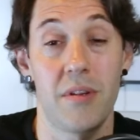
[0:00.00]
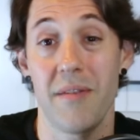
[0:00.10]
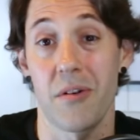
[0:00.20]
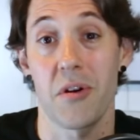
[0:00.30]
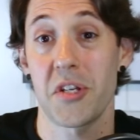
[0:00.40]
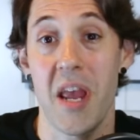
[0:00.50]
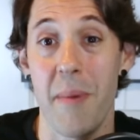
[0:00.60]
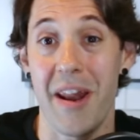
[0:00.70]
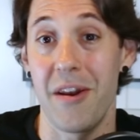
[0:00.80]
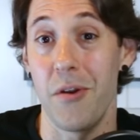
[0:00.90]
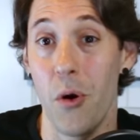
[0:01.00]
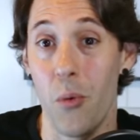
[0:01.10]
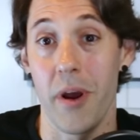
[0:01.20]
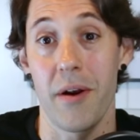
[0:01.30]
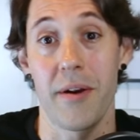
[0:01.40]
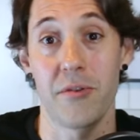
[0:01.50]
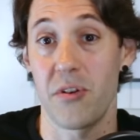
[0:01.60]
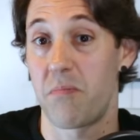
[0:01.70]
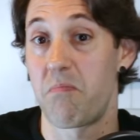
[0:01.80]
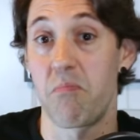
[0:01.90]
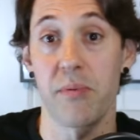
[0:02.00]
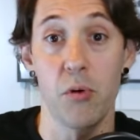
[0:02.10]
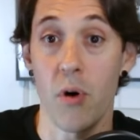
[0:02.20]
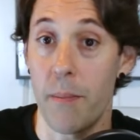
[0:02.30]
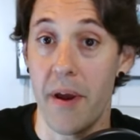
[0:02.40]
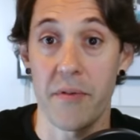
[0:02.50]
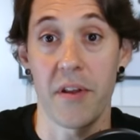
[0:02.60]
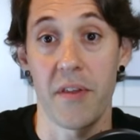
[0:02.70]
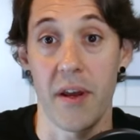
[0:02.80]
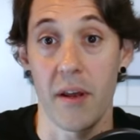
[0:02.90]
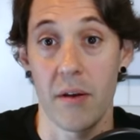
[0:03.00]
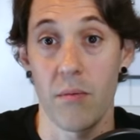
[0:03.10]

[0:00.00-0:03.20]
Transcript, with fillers: David Grusch came out of nowhere and just blew up everything.